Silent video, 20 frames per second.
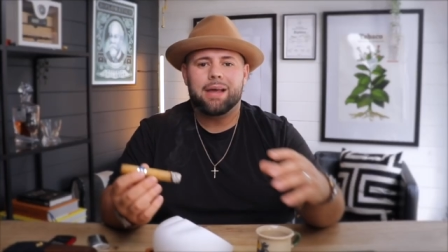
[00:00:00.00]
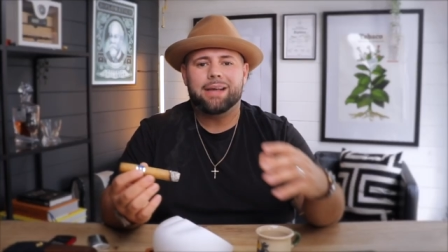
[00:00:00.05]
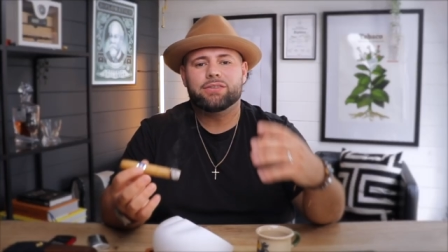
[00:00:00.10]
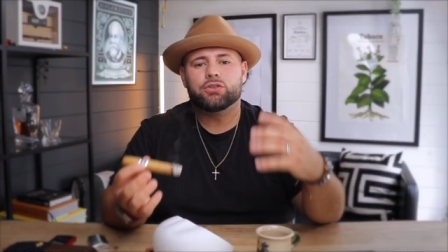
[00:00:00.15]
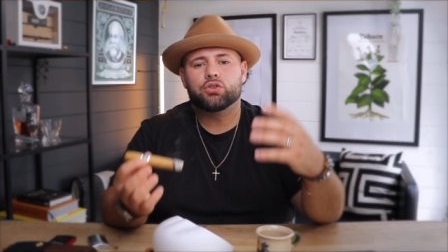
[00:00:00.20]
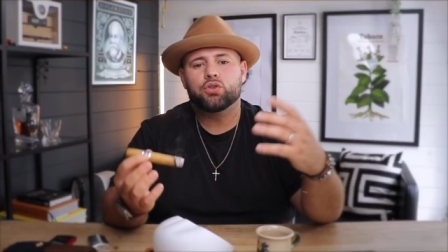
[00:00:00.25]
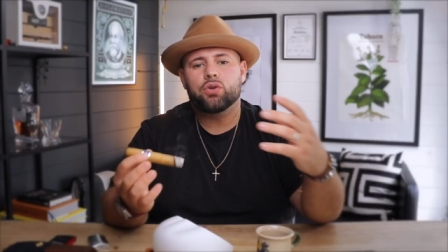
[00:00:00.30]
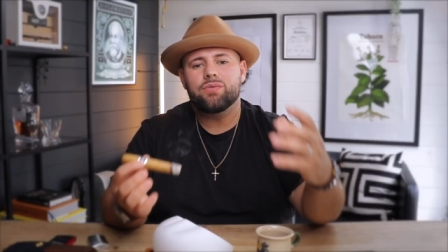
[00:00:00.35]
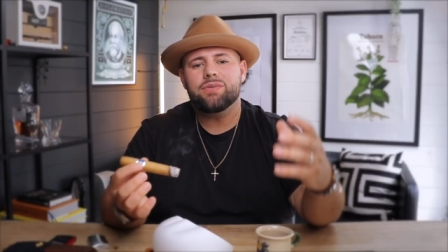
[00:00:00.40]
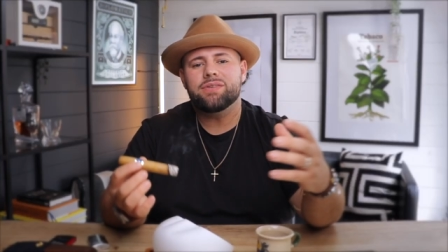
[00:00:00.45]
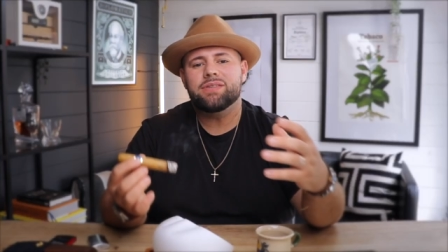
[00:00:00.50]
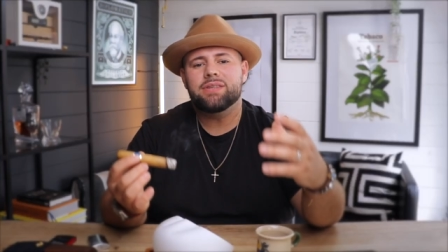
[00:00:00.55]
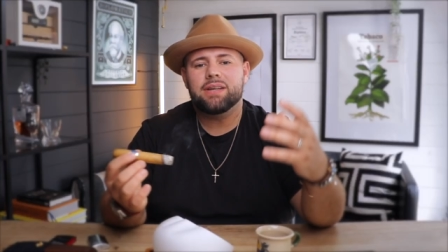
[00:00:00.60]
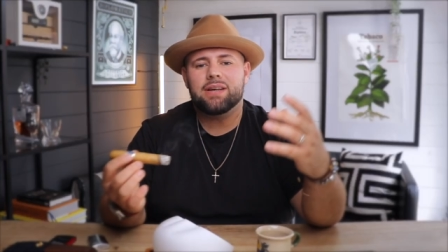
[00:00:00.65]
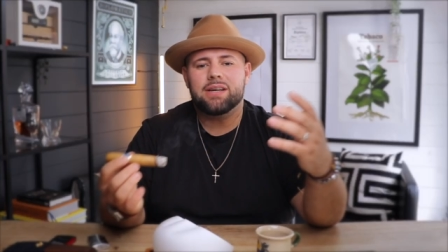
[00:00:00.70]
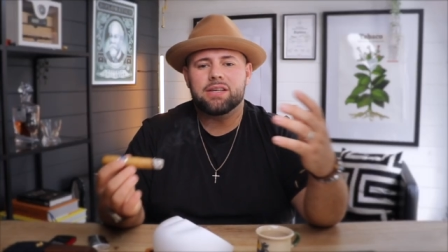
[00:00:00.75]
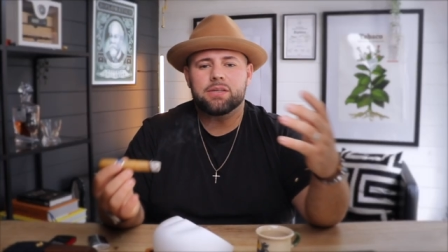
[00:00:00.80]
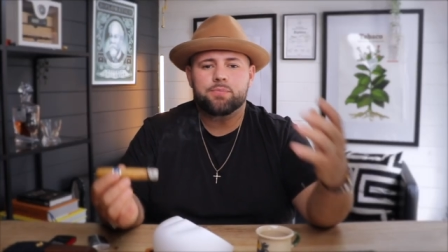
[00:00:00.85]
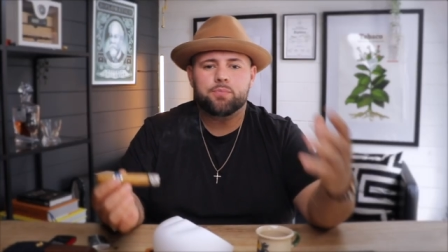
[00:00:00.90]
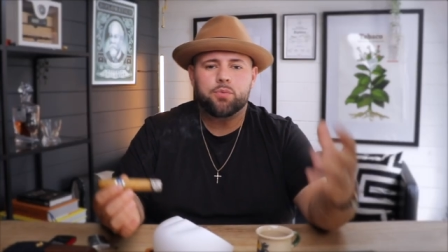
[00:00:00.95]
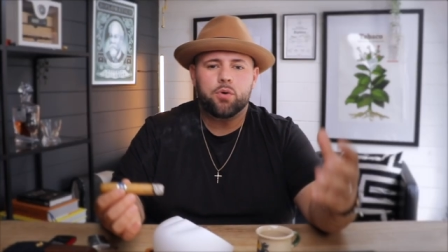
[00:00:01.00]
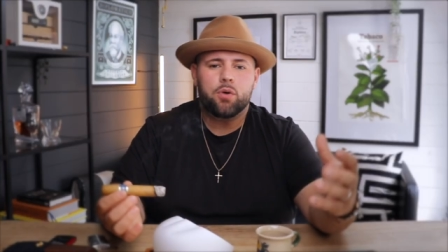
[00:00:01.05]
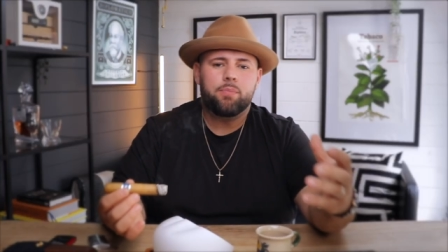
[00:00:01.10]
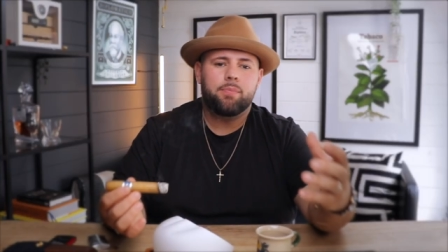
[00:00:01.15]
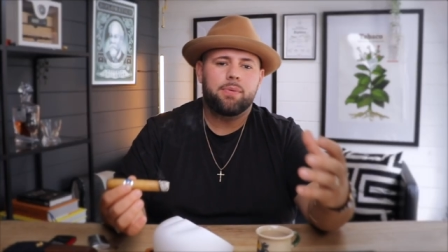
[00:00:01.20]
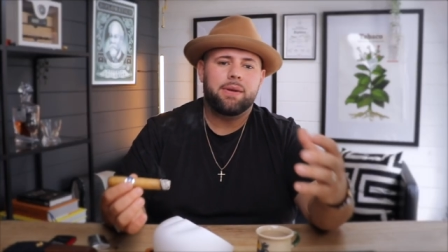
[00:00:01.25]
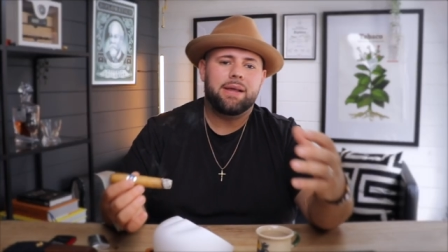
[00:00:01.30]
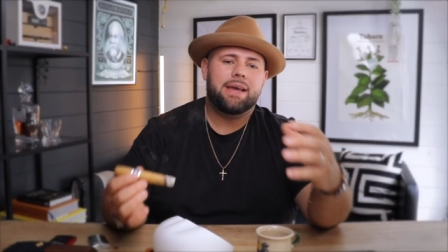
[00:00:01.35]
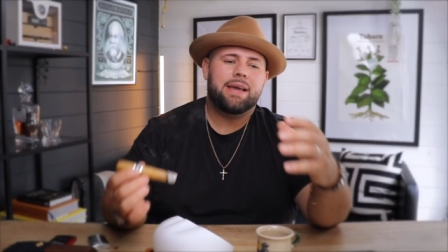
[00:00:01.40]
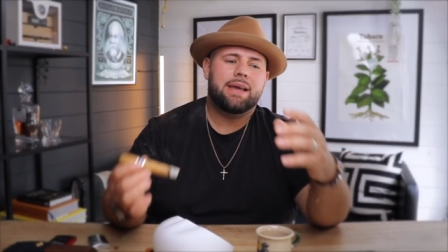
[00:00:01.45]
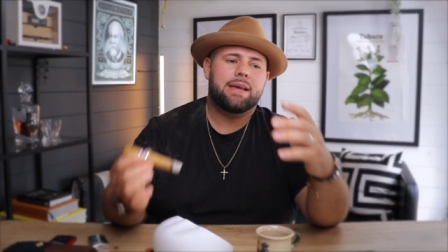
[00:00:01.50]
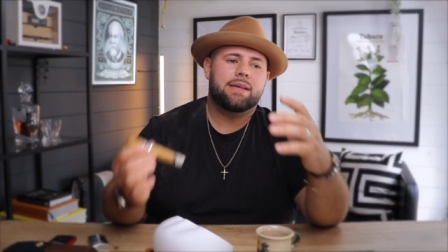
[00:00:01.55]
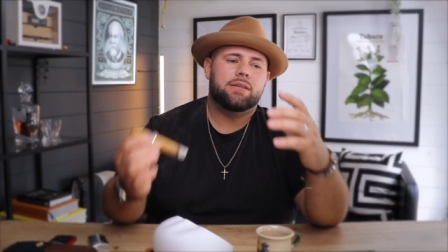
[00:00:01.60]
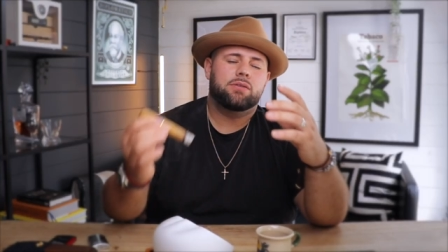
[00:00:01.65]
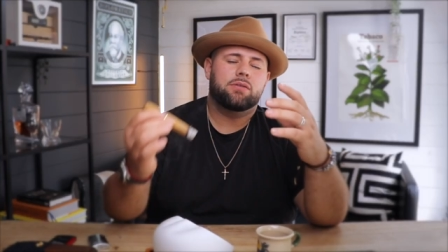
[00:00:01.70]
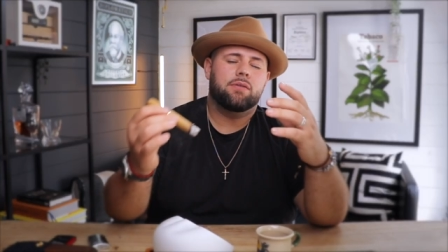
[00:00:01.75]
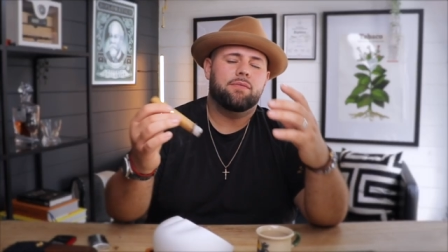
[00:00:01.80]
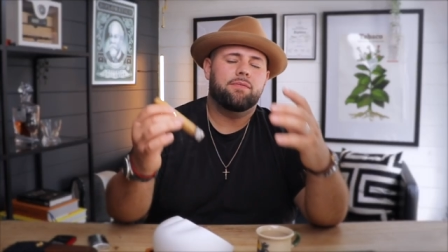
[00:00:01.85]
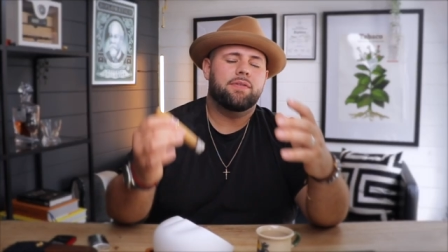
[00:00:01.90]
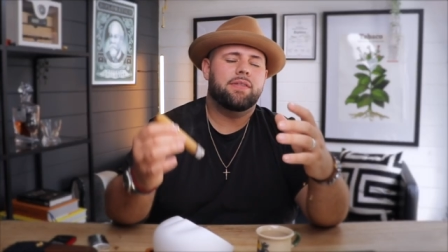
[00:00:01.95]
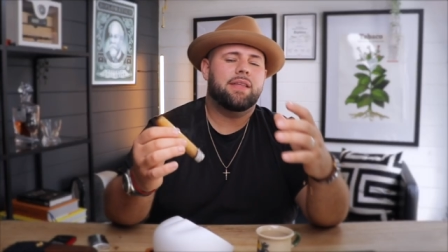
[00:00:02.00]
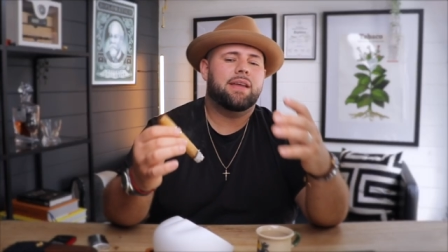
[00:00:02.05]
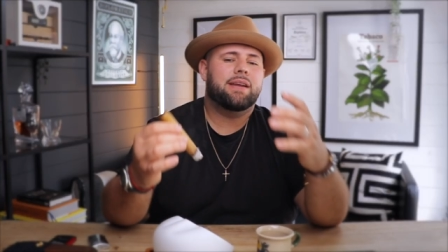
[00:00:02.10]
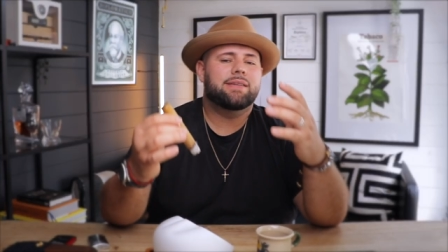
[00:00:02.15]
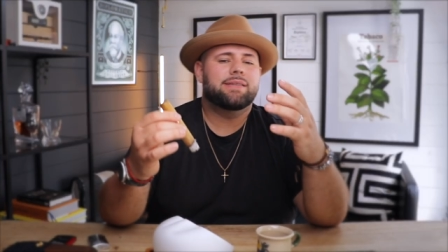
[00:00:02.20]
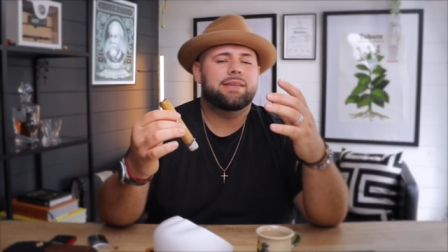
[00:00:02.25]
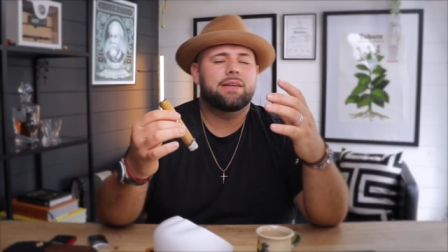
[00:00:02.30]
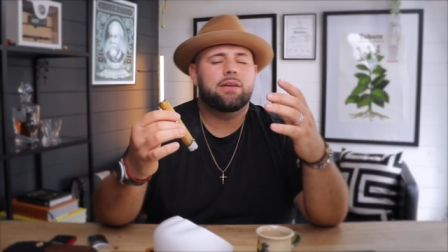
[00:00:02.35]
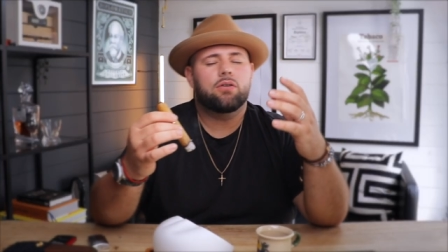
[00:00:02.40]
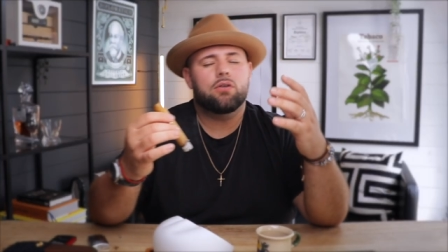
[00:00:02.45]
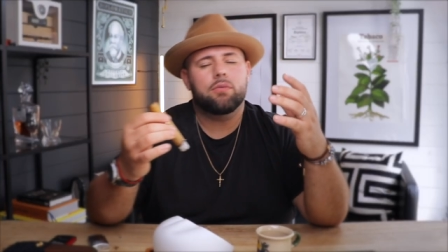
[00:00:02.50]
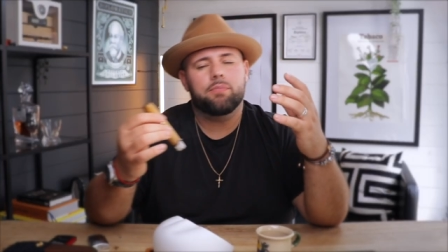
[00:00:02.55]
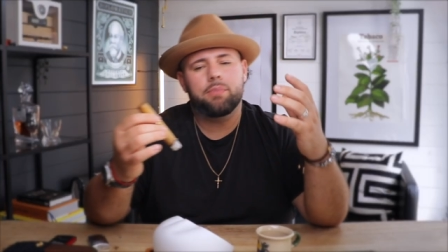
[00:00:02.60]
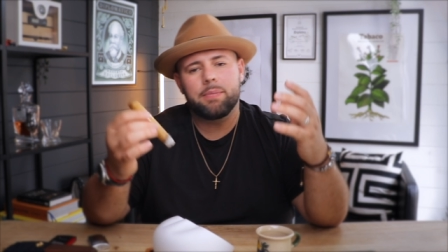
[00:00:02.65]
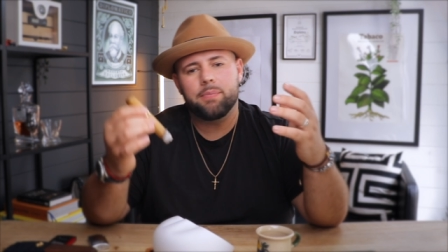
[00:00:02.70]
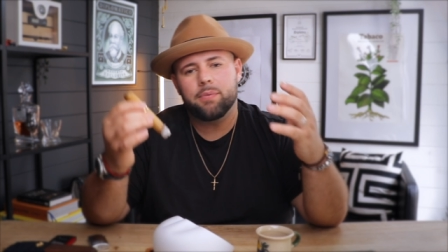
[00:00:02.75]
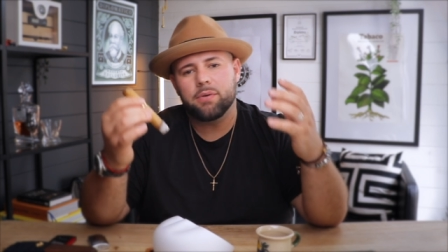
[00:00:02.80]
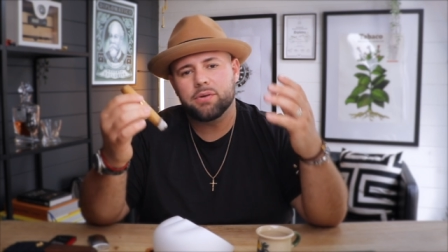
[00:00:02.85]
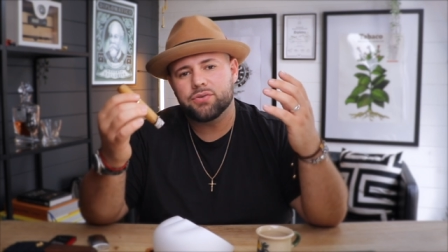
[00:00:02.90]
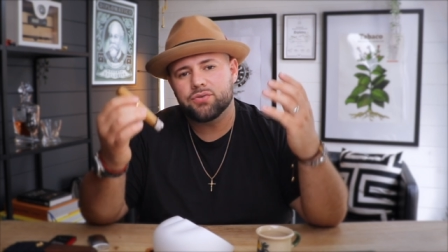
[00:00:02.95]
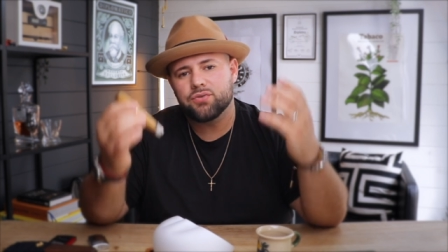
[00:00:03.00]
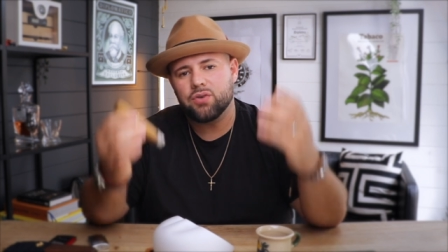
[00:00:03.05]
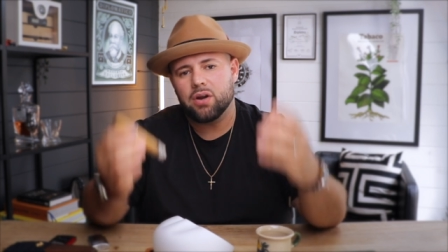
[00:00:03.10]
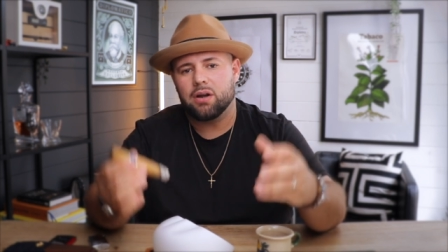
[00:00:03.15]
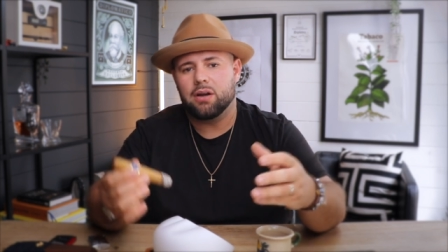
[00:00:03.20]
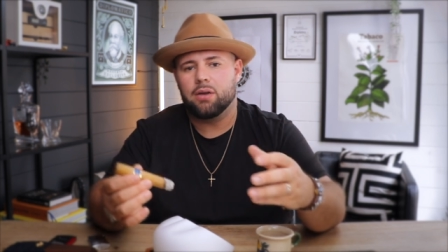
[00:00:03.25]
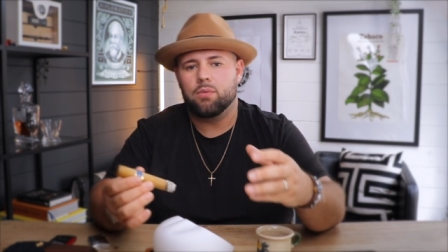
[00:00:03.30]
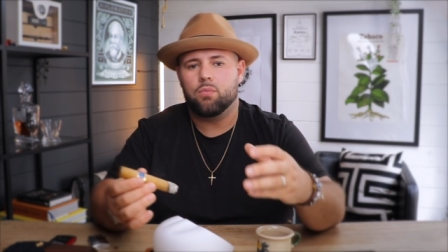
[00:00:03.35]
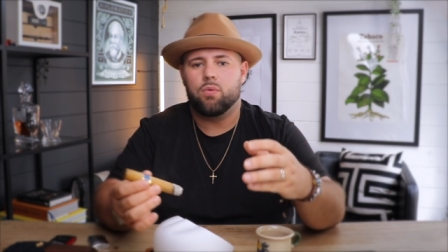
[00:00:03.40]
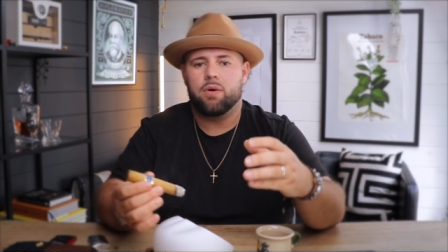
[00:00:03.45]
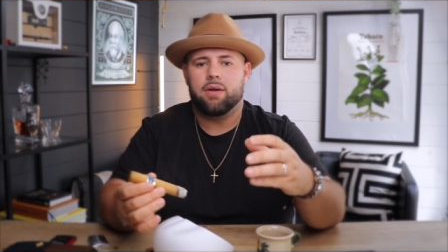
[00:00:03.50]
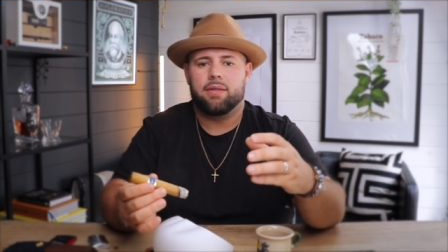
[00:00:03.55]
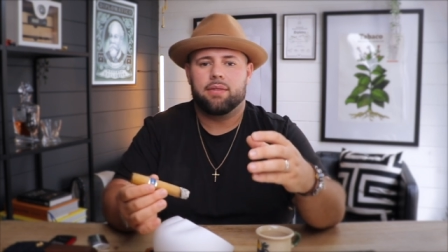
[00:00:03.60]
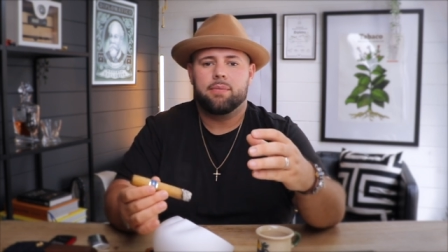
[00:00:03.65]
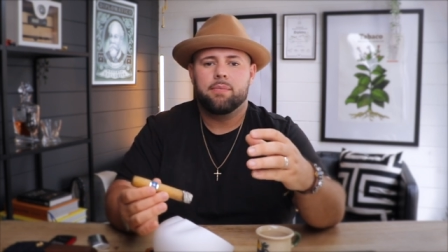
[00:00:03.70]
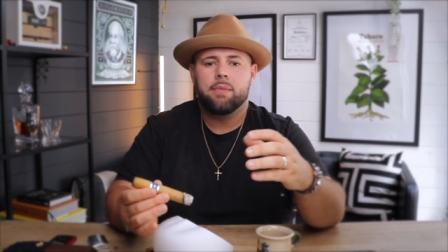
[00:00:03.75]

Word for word: Storing cigars properly is something that I see a lot of people are struggling with.